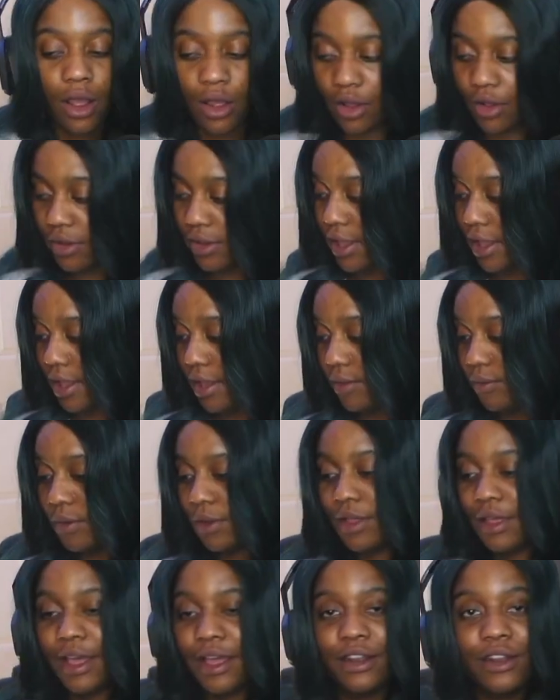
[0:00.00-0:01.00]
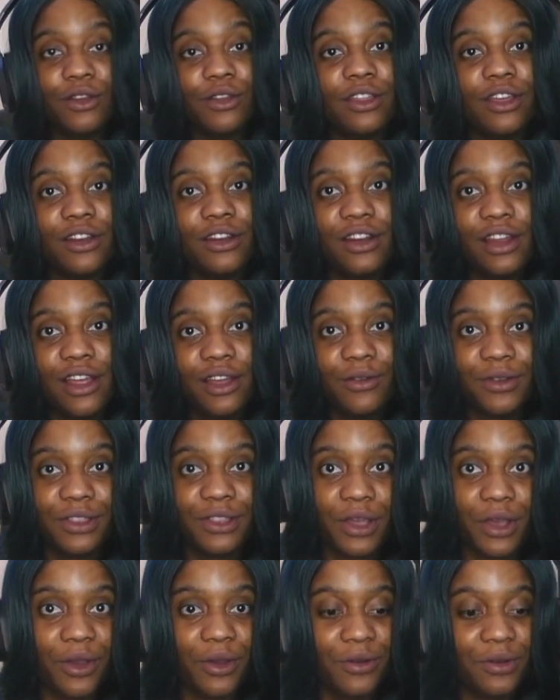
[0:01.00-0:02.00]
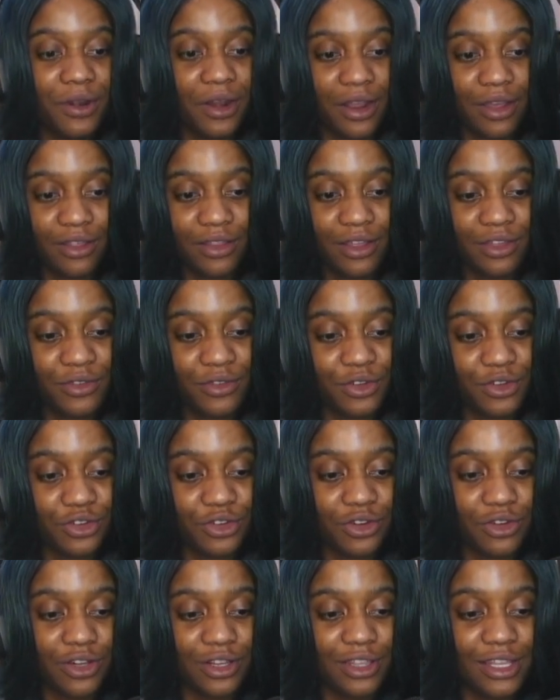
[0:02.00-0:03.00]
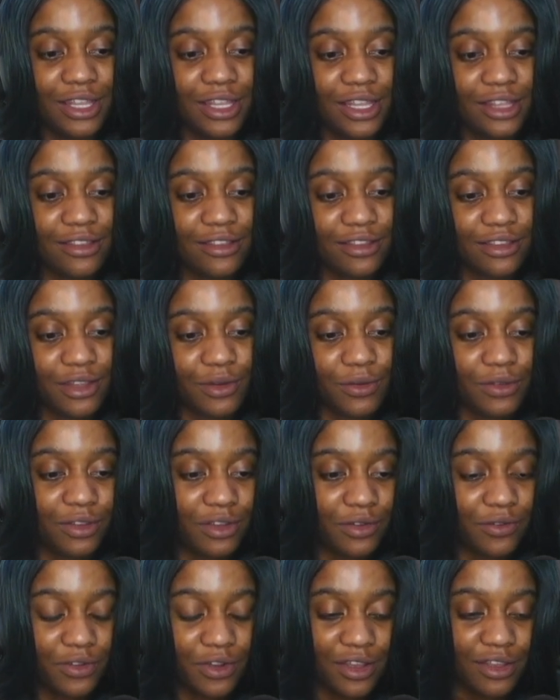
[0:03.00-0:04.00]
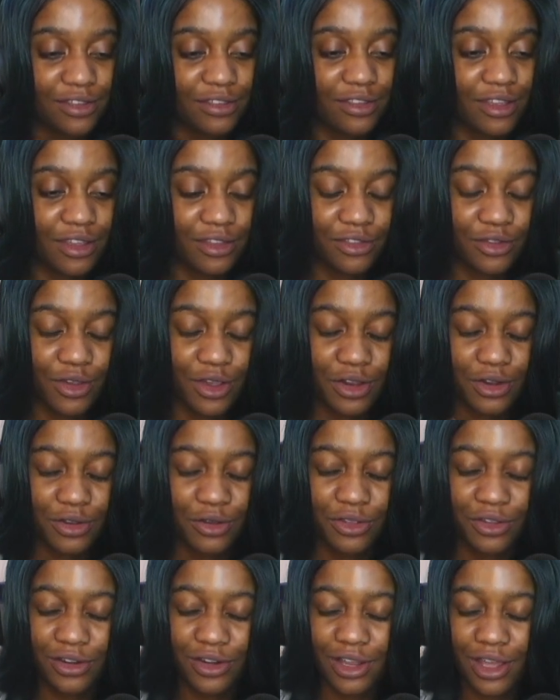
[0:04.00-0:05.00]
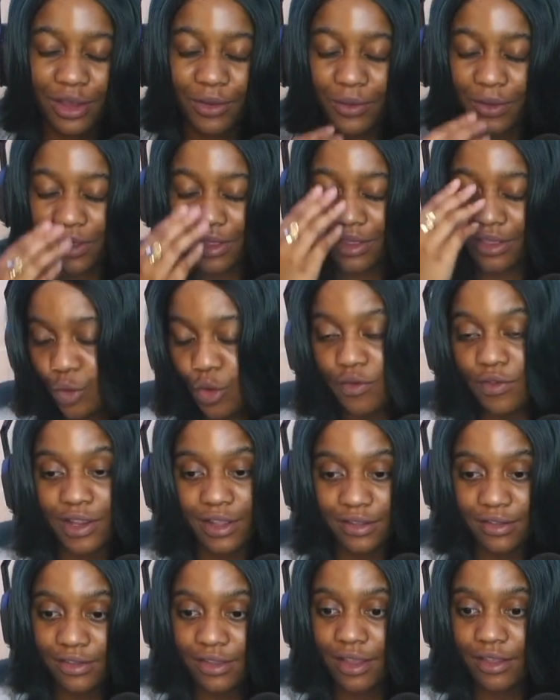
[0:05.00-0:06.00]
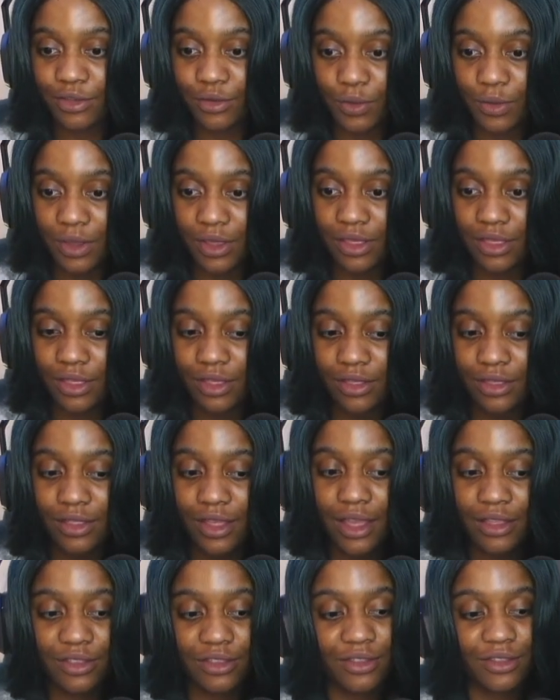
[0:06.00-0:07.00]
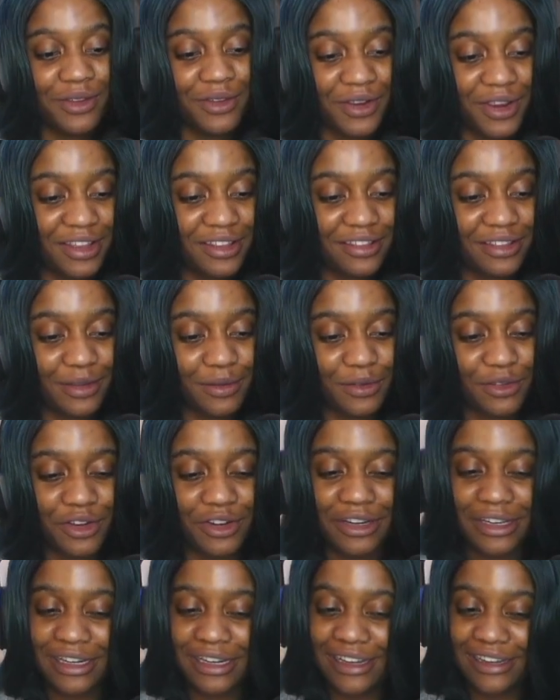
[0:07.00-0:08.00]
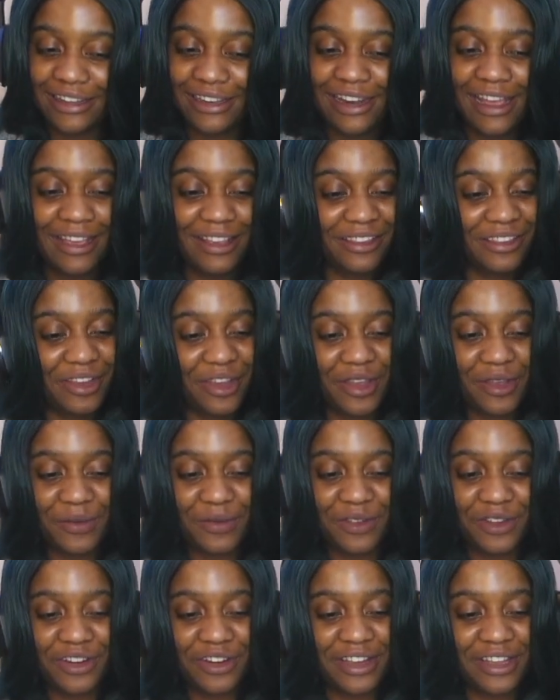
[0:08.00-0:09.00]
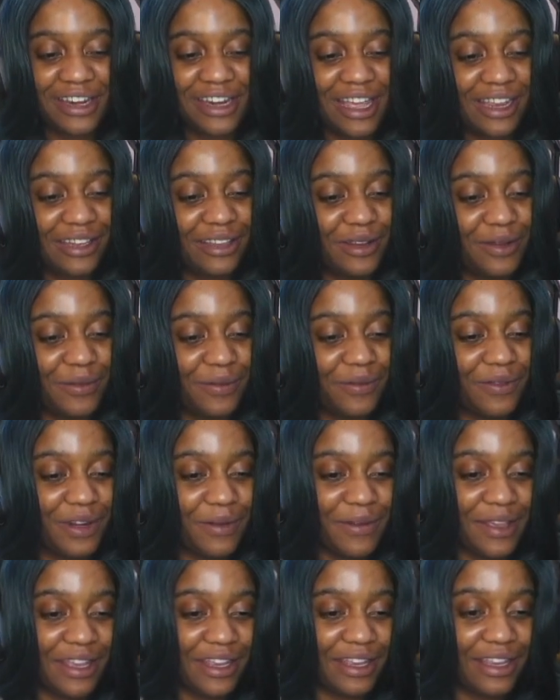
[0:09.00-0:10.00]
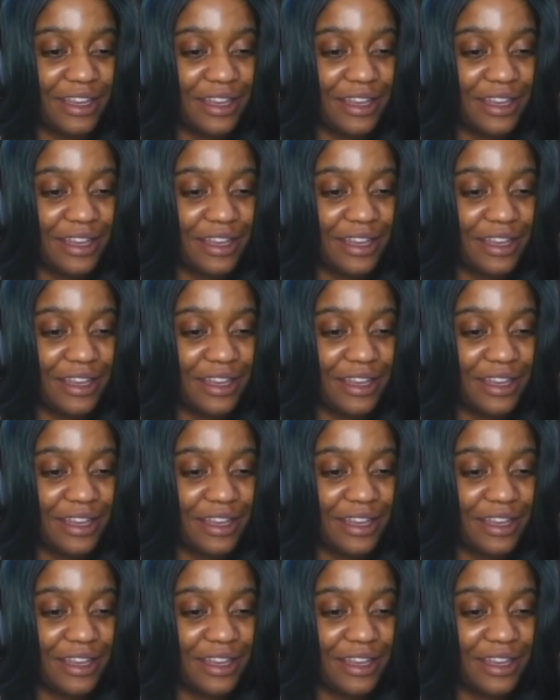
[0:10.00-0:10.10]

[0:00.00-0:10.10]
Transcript: Okay, well, I know they're not with the O now, that's for sure. And then they said they was looking for S dots, so I know they're not with whoever S dot's with. That's crazy. I'm starting to connect the dots, y'all. I'm starting to connect them. Run it back